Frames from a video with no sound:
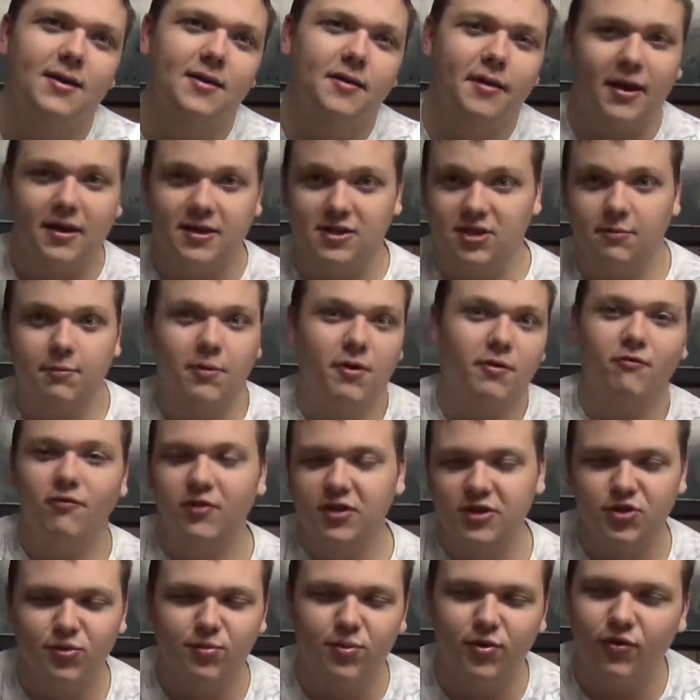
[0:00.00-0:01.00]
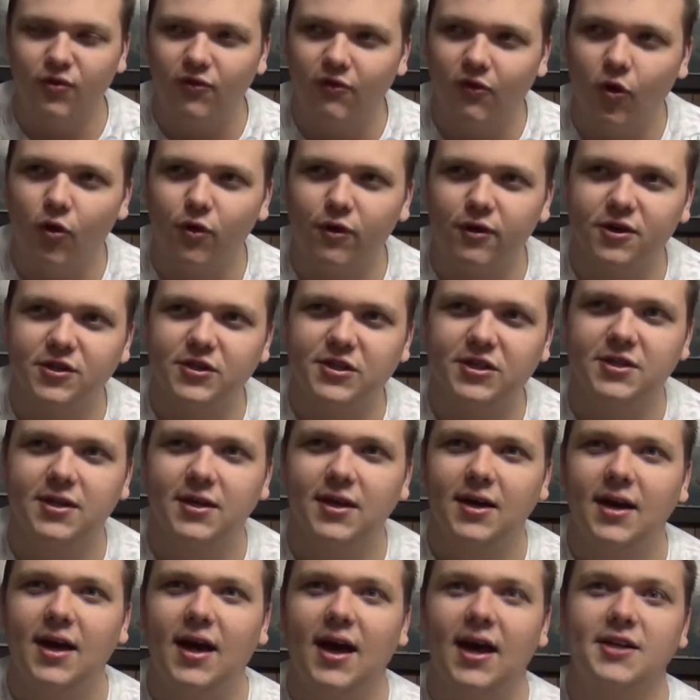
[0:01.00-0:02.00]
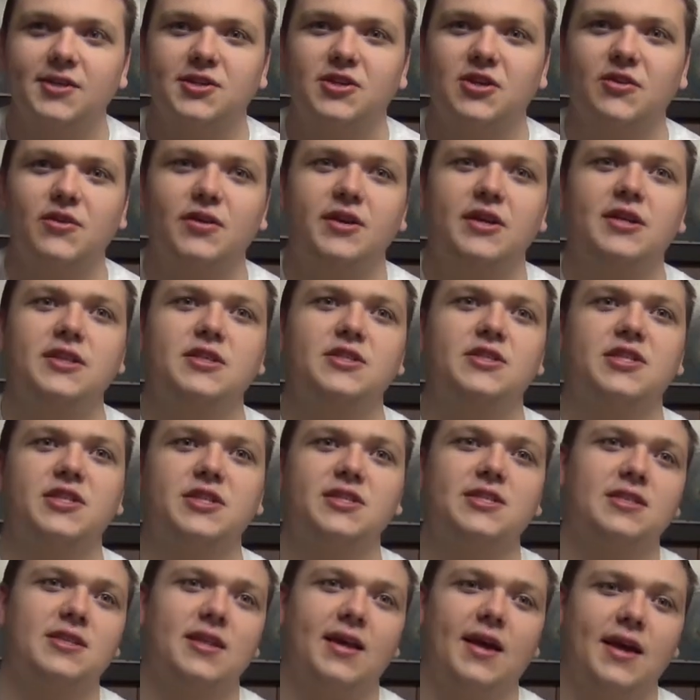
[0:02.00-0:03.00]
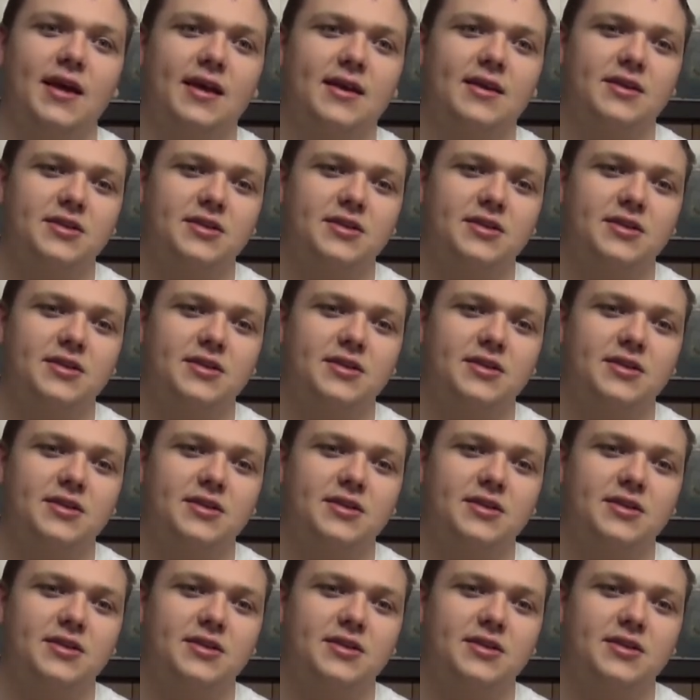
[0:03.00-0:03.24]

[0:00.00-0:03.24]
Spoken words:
like some invisible force, and so he's just like